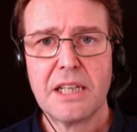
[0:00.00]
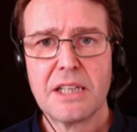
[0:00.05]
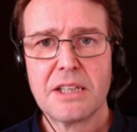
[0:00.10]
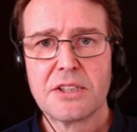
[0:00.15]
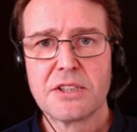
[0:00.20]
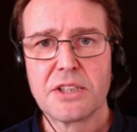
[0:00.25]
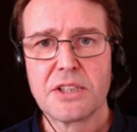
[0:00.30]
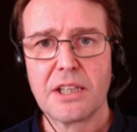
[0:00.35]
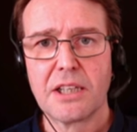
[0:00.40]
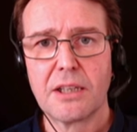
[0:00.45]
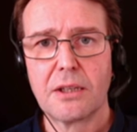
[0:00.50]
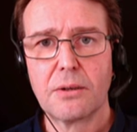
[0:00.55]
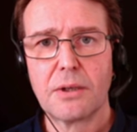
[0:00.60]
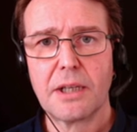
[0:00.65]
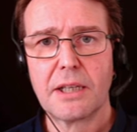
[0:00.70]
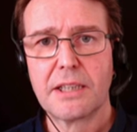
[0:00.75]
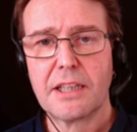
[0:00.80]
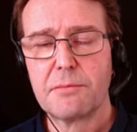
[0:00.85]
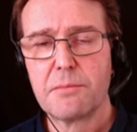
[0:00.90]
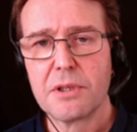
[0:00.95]
So
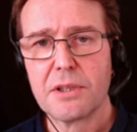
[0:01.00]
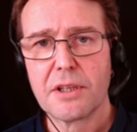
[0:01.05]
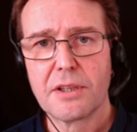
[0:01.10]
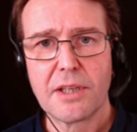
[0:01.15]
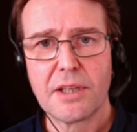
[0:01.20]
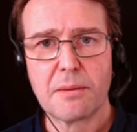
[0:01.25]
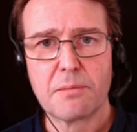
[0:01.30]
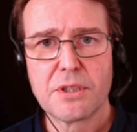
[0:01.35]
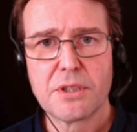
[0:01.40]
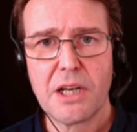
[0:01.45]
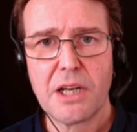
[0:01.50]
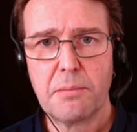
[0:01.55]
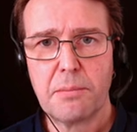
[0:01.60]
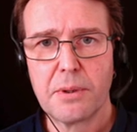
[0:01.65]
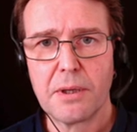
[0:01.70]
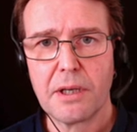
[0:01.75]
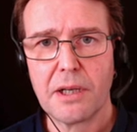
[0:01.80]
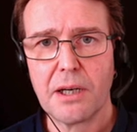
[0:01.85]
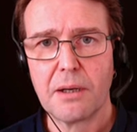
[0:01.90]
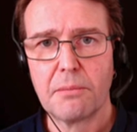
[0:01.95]
uh, give me the thumbs up,
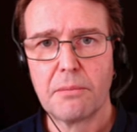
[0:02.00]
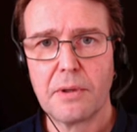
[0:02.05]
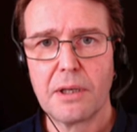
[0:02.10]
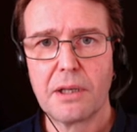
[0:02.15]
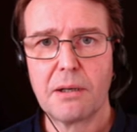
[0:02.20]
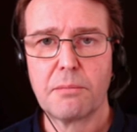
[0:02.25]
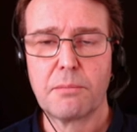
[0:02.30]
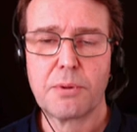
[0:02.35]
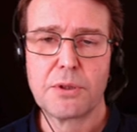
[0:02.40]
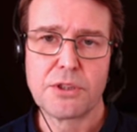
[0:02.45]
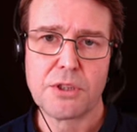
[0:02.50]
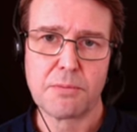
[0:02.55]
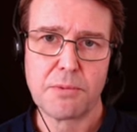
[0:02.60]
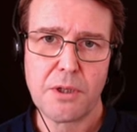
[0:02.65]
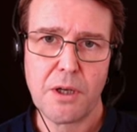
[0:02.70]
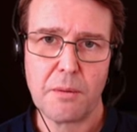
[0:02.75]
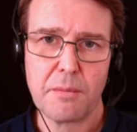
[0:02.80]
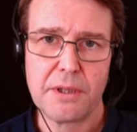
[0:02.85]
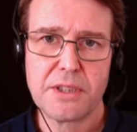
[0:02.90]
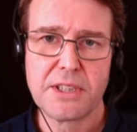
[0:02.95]
um, uh, put some
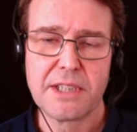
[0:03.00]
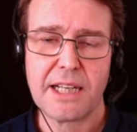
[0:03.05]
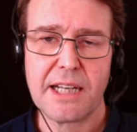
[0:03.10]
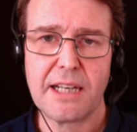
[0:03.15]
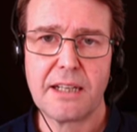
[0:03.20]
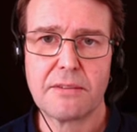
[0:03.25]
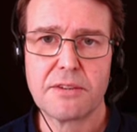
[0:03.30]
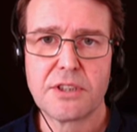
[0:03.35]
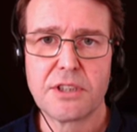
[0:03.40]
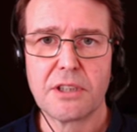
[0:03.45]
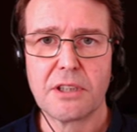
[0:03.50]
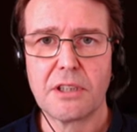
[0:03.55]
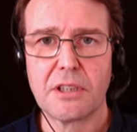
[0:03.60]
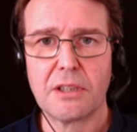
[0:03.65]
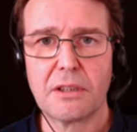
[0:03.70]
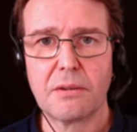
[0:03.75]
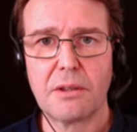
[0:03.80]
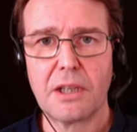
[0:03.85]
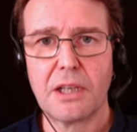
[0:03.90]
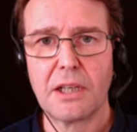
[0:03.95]
comments down
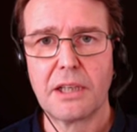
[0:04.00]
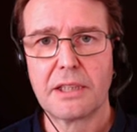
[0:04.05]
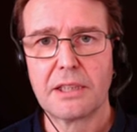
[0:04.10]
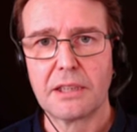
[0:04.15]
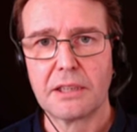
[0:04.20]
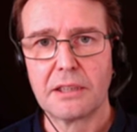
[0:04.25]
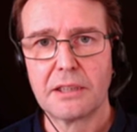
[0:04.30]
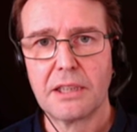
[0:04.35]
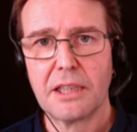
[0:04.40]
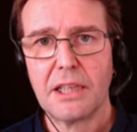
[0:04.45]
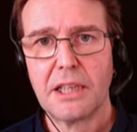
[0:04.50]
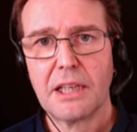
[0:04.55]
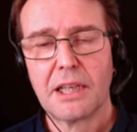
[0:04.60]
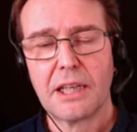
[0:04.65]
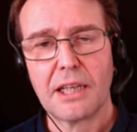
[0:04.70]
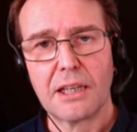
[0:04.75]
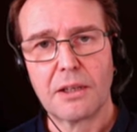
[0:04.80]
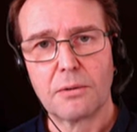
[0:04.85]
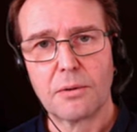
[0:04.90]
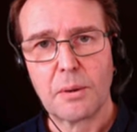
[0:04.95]
so uh, I can
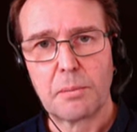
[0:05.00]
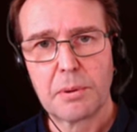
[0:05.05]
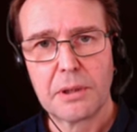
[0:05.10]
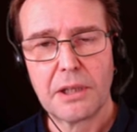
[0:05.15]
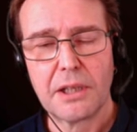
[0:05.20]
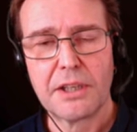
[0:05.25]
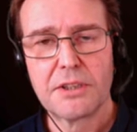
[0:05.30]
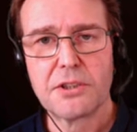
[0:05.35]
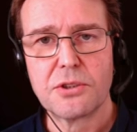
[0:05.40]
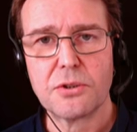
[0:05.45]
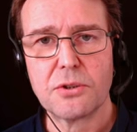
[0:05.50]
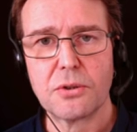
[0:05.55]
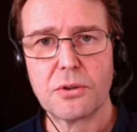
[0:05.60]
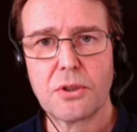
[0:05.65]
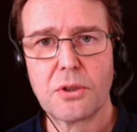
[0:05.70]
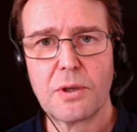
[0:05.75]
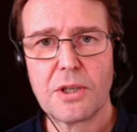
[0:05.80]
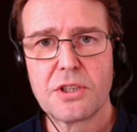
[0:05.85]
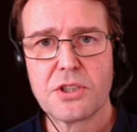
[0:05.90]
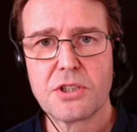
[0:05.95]
uh, reply to your
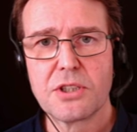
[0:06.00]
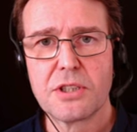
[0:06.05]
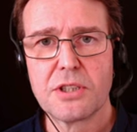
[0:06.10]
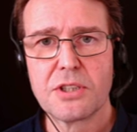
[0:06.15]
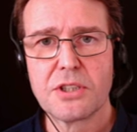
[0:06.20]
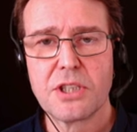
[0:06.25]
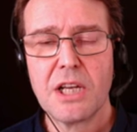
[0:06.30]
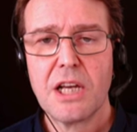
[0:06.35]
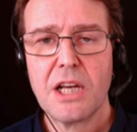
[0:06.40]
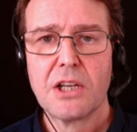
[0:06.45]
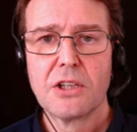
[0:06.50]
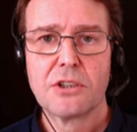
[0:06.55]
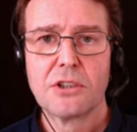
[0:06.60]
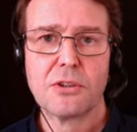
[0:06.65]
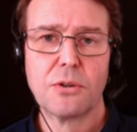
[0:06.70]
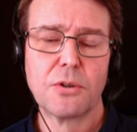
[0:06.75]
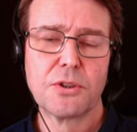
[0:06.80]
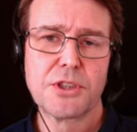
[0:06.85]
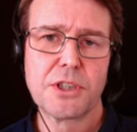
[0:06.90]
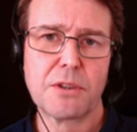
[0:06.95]
questions.
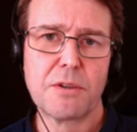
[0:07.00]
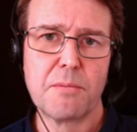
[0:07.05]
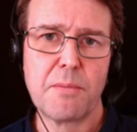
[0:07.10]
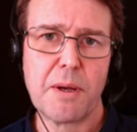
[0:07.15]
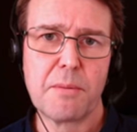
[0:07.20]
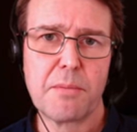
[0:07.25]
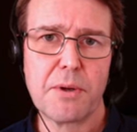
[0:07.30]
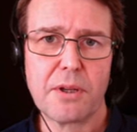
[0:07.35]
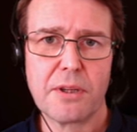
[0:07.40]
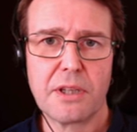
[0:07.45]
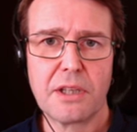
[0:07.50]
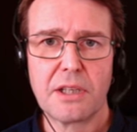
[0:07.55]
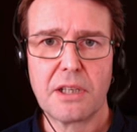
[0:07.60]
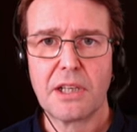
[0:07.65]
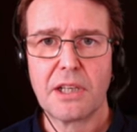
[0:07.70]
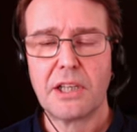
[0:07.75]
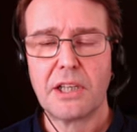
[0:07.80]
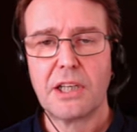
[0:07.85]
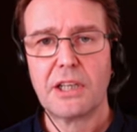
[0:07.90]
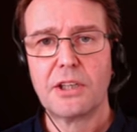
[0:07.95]
Also remember that uh,
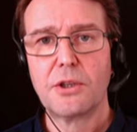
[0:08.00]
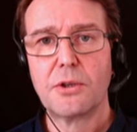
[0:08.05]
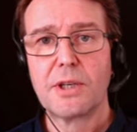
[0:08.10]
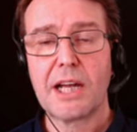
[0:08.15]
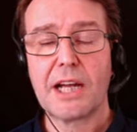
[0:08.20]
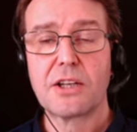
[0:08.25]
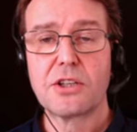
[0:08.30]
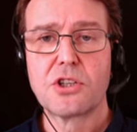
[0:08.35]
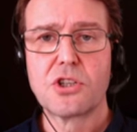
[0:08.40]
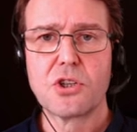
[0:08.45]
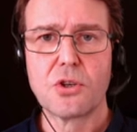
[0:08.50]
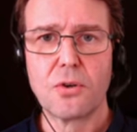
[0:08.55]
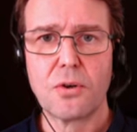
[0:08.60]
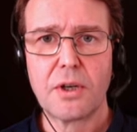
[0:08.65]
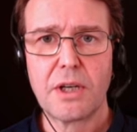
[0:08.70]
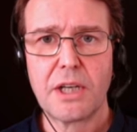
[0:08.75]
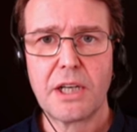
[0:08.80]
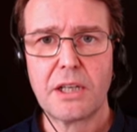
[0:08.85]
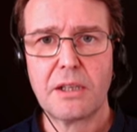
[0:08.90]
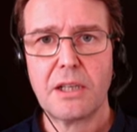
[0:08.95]
you can
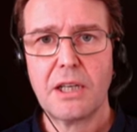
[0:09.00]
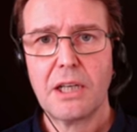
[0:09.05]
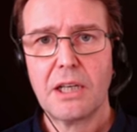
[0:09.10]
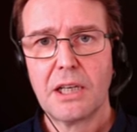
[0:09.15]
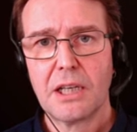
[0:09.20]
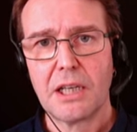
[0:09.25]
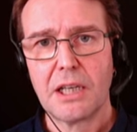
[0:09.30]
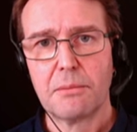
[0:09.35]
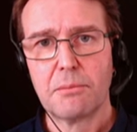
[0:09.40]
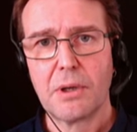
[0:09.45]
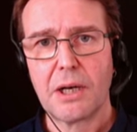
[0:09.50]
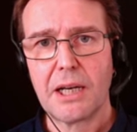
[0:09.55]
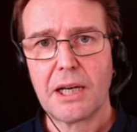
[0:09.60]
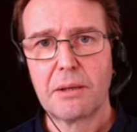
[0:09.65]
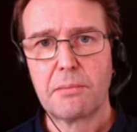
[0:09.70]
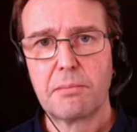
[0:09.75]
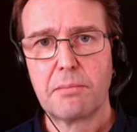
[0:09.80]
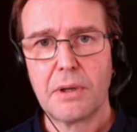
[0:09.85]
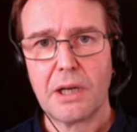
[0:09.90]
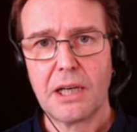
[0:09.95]
join uh,
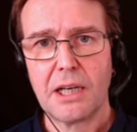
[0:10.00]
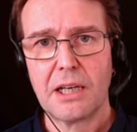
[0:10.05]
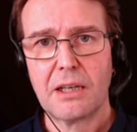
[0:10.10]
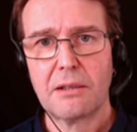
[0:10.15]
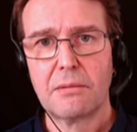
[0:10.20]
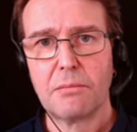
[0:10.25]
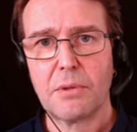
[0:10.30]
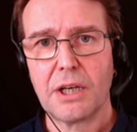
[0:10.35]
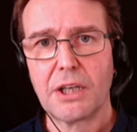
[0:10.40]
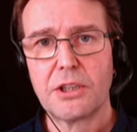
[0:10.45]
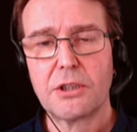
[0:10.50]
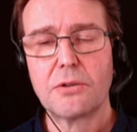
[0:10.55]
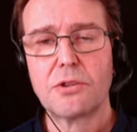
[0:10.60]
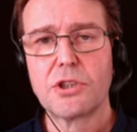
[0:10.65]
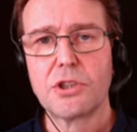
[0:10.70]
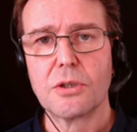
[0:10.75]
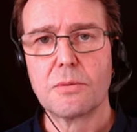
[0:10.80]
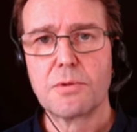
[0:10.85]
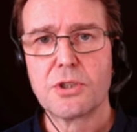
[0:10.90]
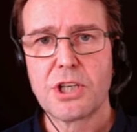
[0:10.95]
my my
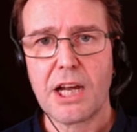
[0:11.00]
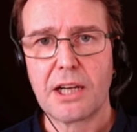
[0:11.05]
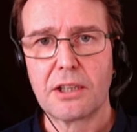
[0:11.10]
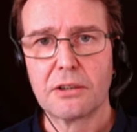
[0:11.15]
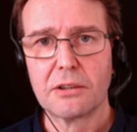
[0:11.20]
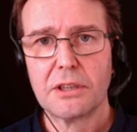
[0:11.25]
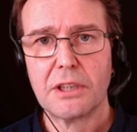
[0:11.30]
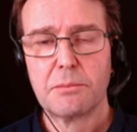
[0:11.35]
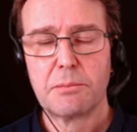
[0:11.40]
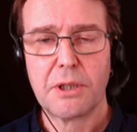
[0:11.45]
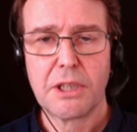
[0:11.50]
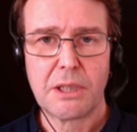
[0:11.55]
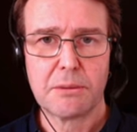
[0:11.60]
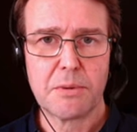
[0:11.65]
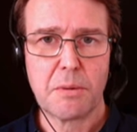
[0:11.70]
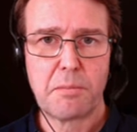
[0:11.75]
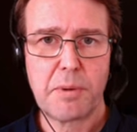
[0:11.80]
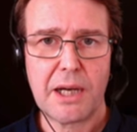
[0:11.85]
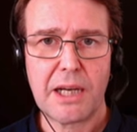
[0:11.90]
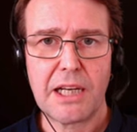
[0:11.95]
YouTube channel, become
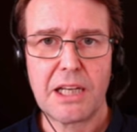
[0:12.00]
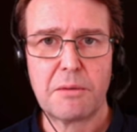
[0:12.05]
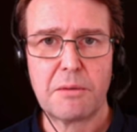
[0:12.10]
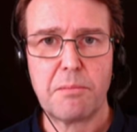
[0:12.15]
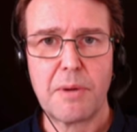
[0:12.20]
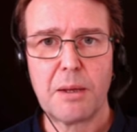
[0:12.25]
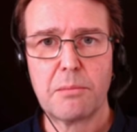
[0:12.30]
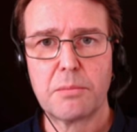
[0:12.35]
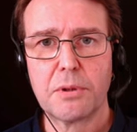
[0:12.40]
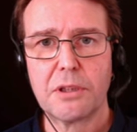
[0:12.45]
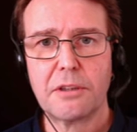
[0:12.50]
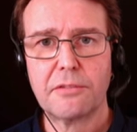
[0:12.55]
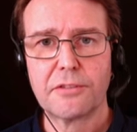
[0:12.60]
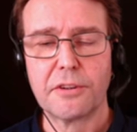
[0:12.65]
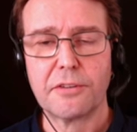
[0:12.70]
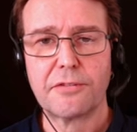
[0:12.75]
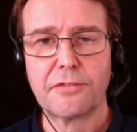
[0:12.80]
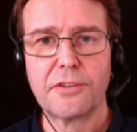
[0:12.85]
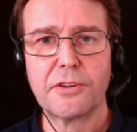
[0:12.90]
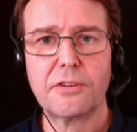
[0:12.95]
a paid member for
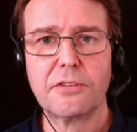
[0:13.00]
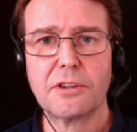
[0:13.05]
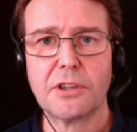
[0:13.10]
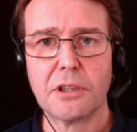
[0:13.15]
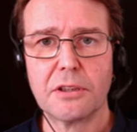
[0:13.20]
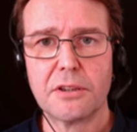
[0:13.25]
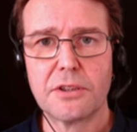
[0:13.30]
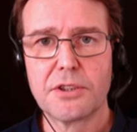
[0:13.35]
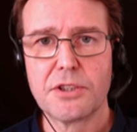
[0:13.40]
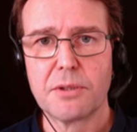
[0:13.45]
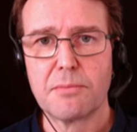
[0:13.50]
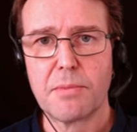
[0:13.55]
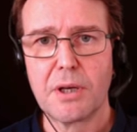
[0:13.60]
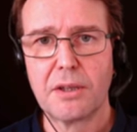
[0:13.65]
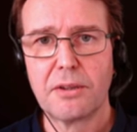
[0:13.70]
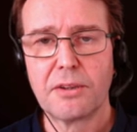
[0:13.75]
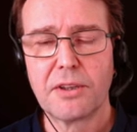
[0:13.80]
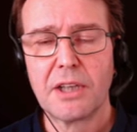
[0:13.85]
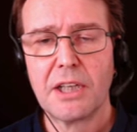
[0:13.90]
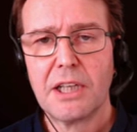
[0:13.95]
a few dollars a
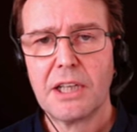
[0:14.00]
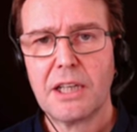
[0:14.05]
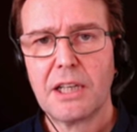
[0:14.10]
month.